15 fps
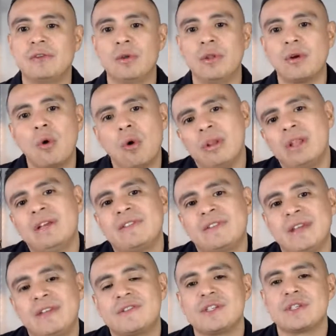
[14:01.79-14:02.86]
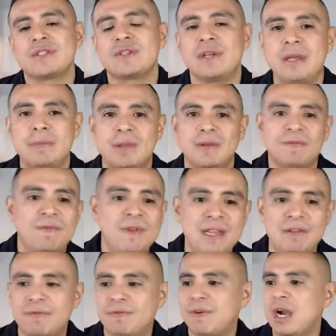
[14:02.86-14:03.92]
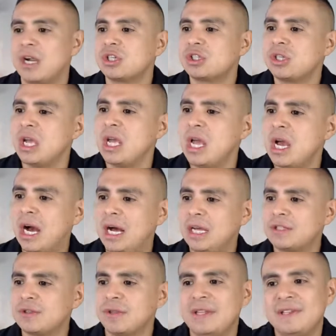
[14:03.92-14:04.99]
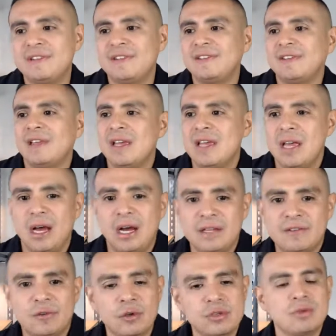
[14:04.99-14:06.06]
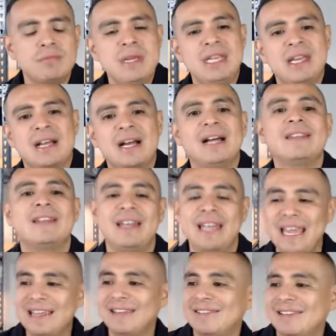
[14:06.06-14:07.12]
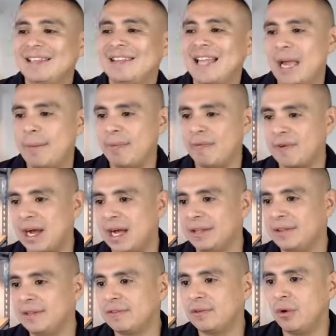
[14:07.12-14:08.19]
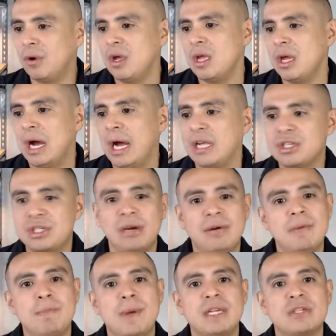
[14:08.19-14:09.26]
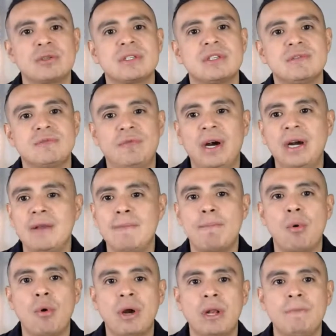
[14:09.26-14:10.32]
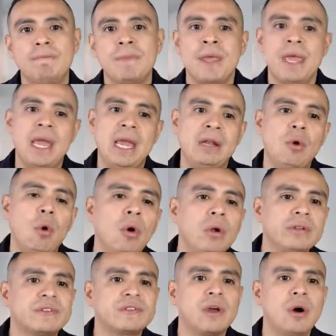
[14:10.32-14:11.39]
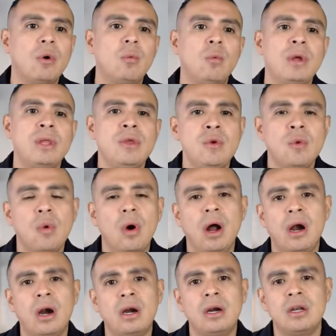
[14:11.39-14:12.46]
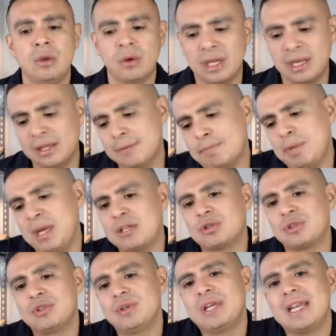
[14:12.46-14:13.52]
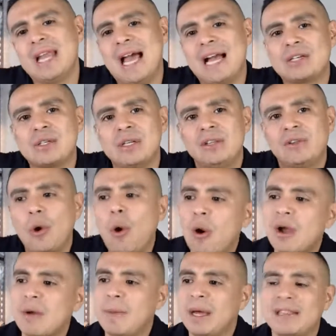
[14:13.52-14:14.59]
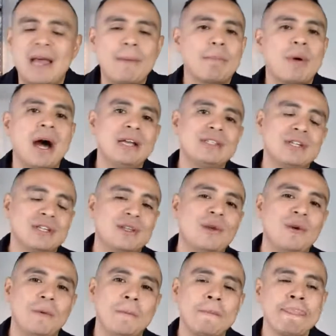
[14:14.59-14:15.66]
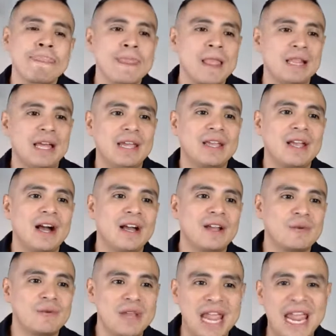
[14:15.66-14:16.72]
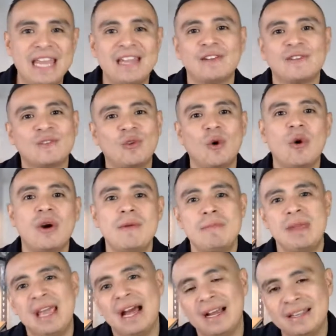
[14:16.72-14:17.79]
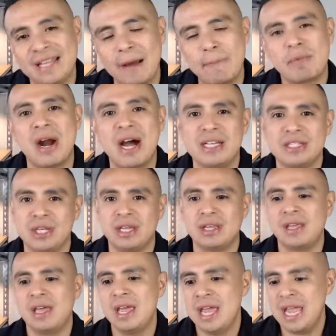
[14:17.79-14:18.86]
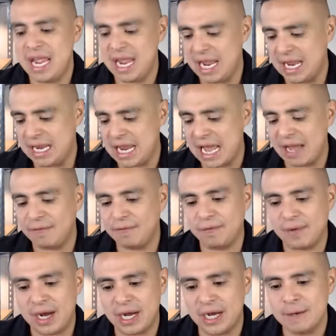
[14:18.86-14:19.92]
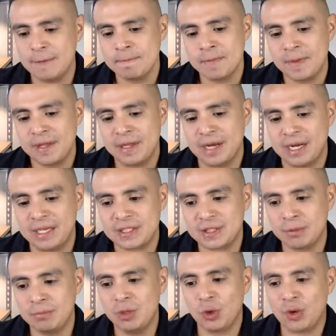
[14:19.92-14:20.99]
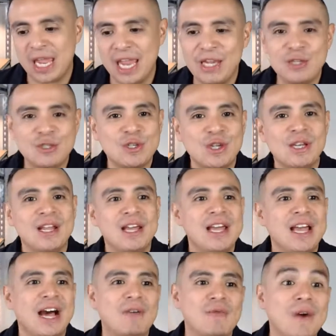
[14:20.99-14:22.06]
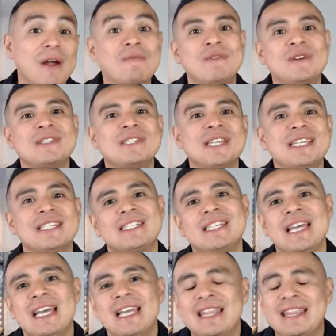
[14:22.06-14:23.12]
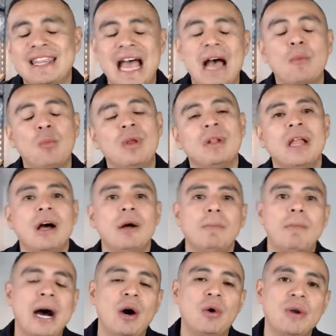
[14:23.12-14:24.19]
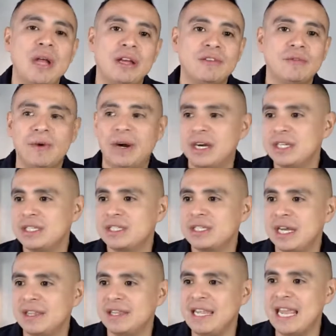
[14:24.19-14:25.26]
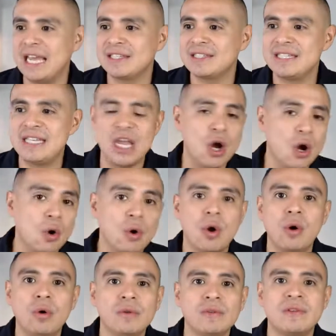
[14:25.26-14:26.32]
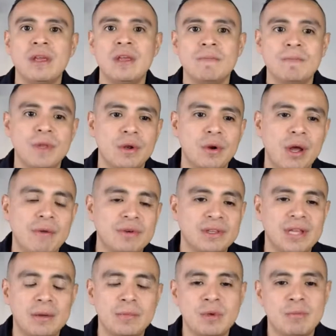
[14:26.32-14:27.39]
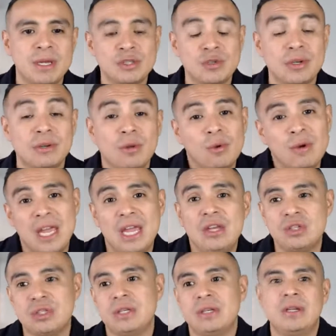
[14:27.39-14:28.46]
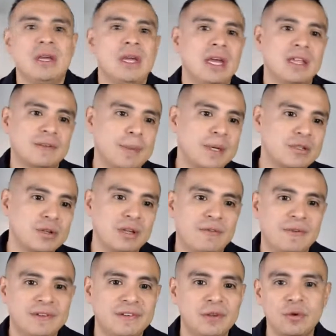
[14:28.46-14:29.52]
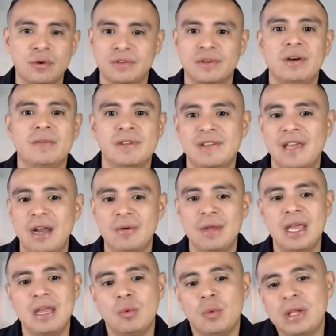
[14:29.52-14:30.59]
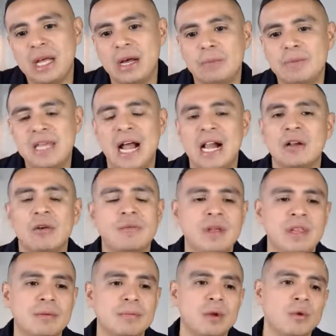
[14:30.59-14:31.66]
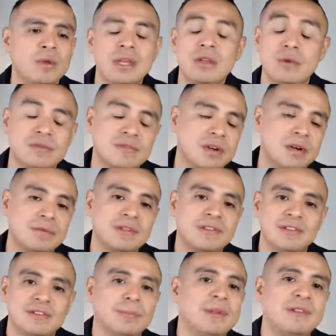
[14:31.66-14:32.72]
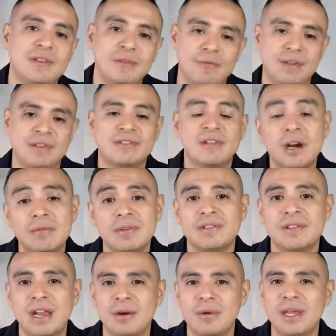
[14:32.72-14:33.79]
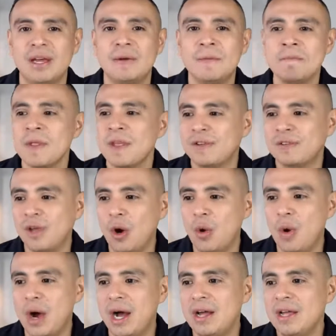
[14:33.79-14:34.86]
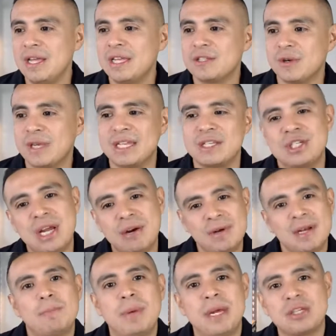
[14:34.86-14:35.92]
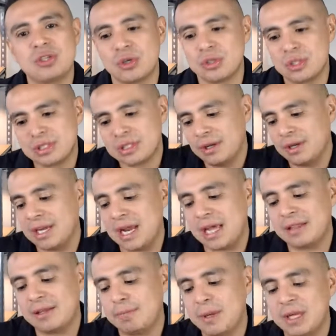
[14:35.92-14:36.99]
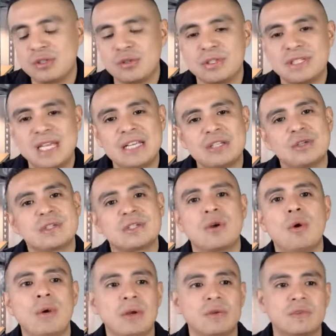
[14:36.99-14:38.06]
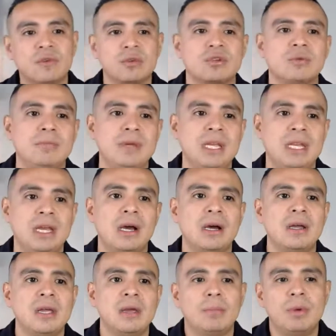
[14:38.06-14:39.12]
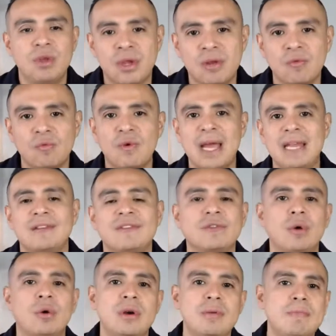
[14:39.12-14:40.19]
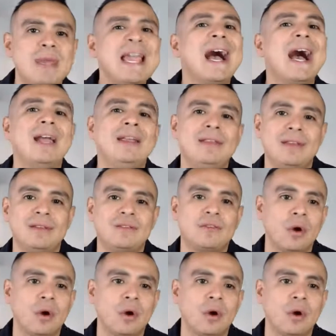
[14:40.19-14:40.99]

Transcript: So the goal is just to keep the feed fresh. So this is, social media content is a type of content. So sharing pictures is very important. And also, when you are looking at the pictures, you can actually talk about that project too. Like create a story behind that project and have some location references that will help out as far as the SEO goes. You know, every time you mention a location, especially if it's in your service area, it will help the algorithm know that you service a specific service area. So, so again, sharing a picture, just looking at the picture, it's not just going on social media, but you can write a story behind it.